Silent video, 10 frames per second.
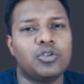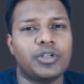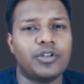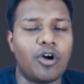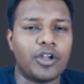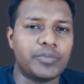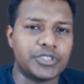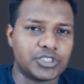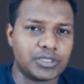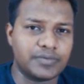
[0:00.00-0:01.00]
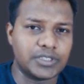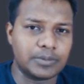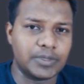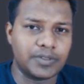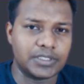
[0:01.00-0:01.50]
you are not much
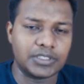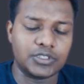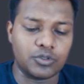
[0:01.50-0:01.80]
comfortable with it.